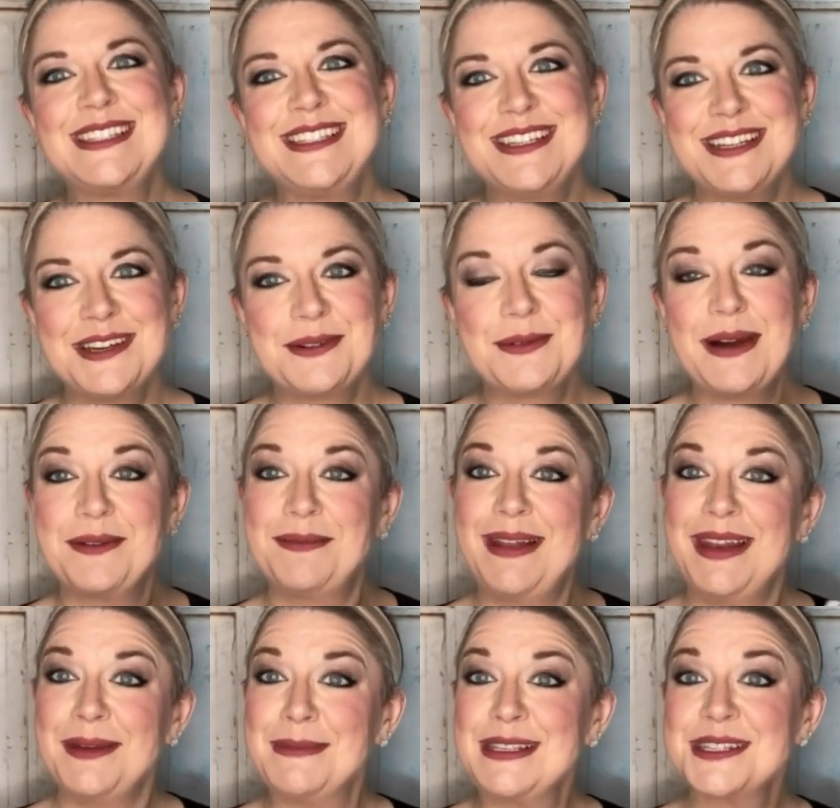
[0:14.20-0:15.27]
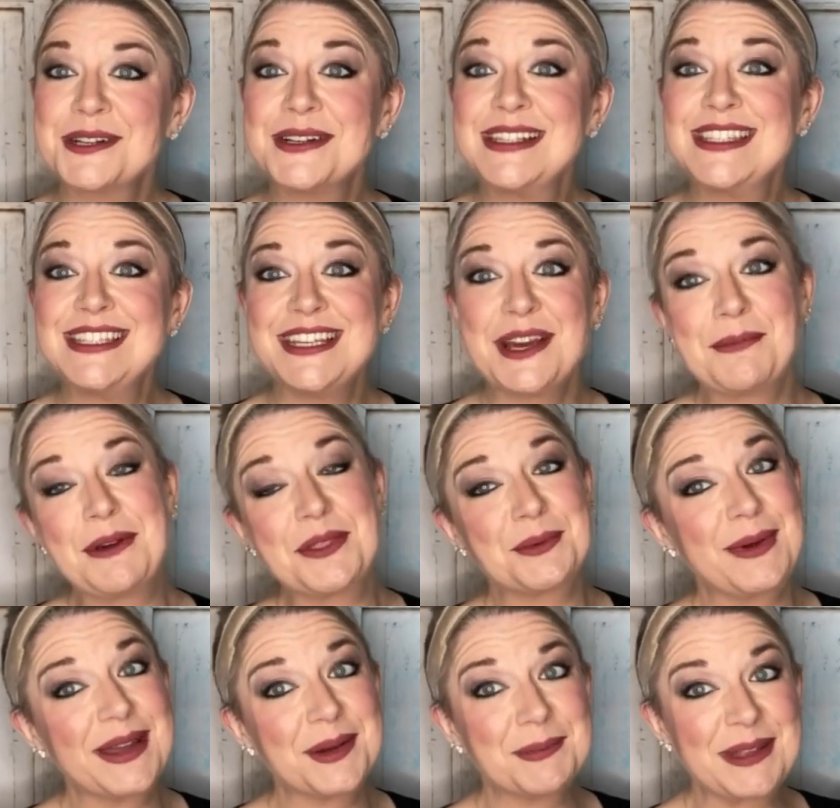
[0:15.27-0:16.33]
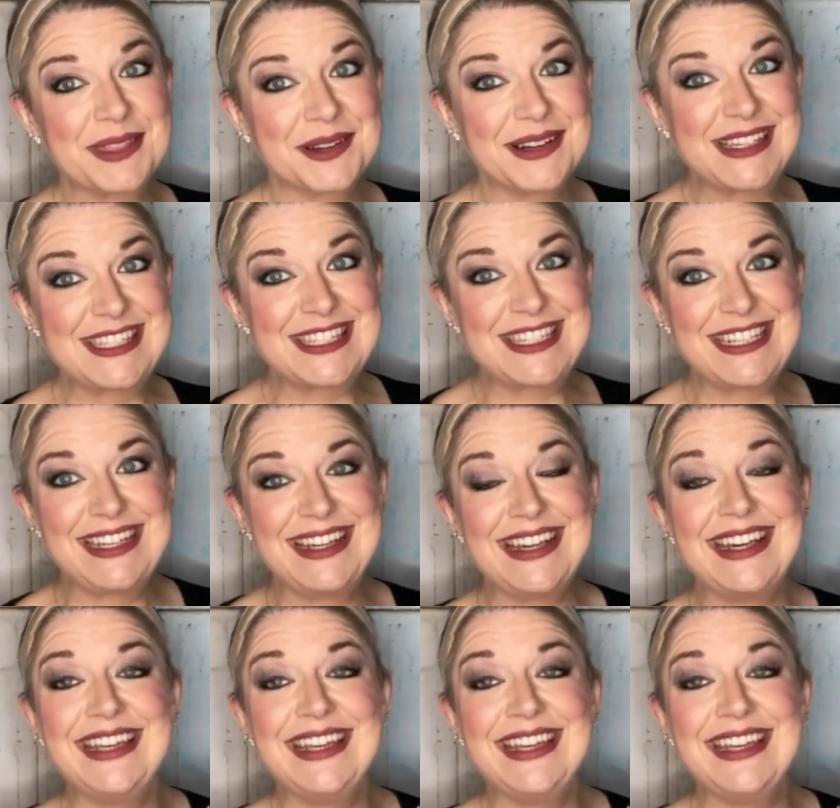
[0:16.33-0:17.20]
Studio One. My name is Christi. I'm with Wiggin with Christi.